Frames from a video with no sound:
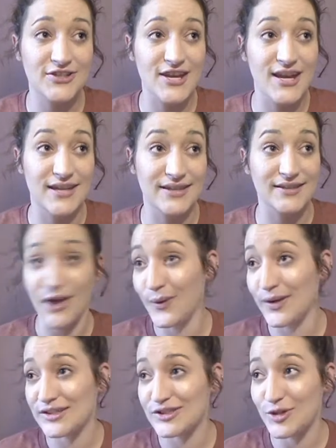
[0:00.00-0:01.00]
is
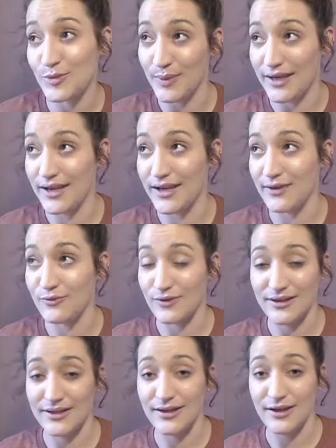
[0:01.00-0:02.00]
going to be
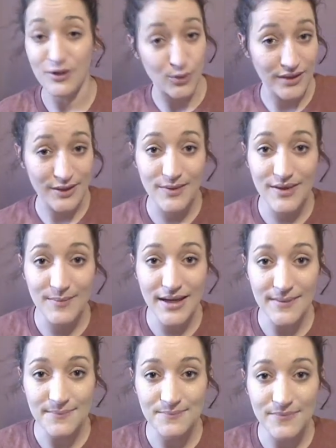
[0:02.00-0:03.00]
really annoyed with
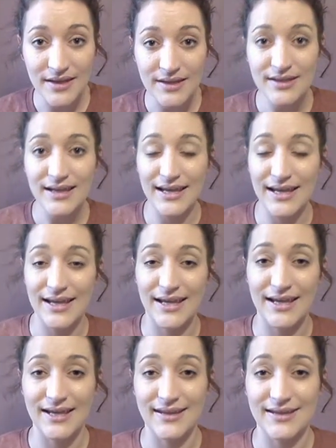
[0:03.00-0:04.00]
me,
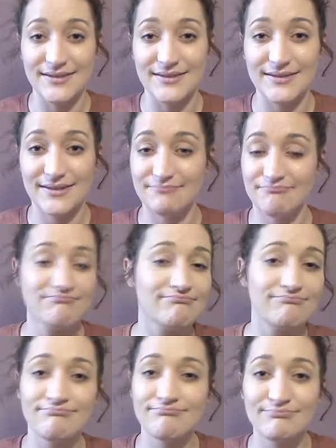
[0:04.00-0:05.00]
and
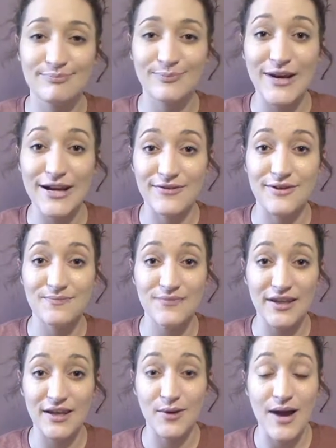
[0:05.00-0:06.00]
whatever,
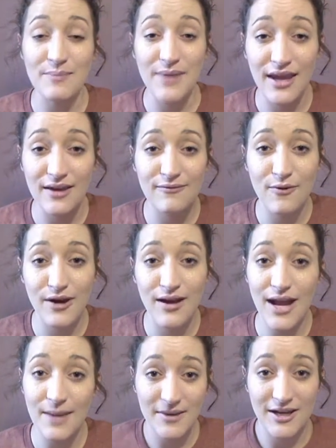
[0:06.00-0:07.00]
I'm paying for it.
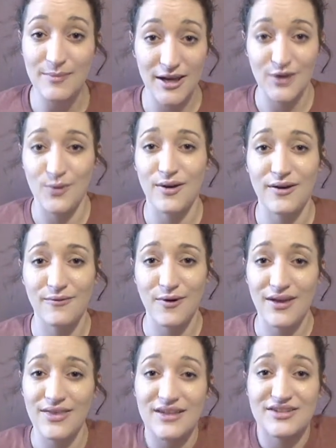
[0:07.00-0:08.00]
I'm going to make you work for
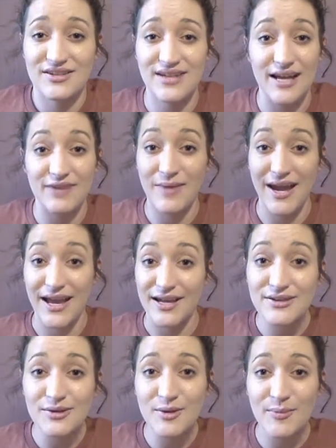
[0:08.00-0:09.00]
it. That's just kind of my
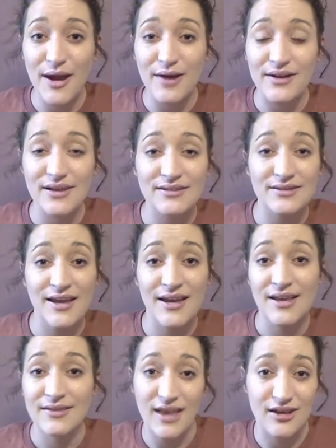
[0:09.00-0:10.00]
attitude about it.
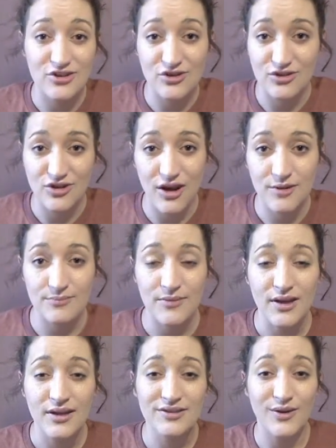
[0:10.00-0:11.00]
That's your job.
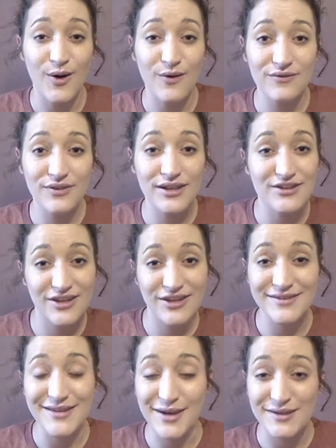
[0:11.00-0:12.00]
So hopefully she
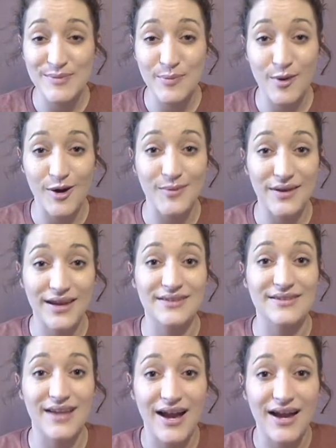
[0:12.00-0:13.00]
is a good sport,
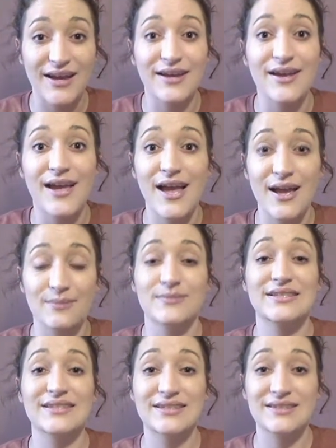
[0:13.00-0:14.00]
because I am
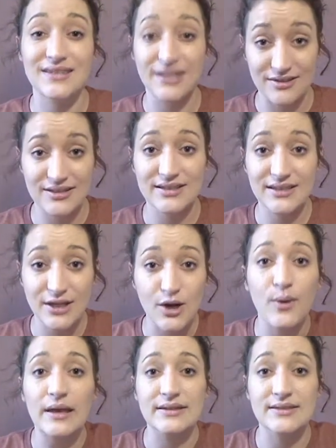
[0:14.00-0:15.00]
seriously
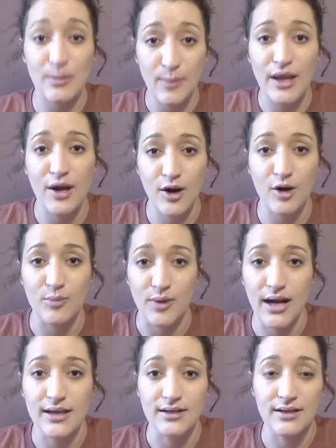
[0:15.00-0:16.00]
going to pick her
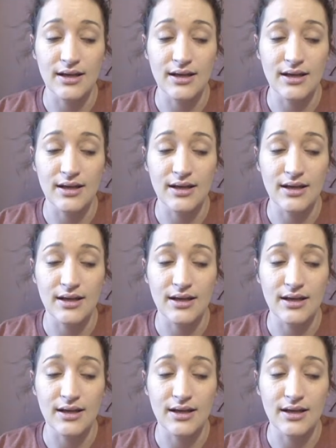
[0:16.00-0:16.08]
brain.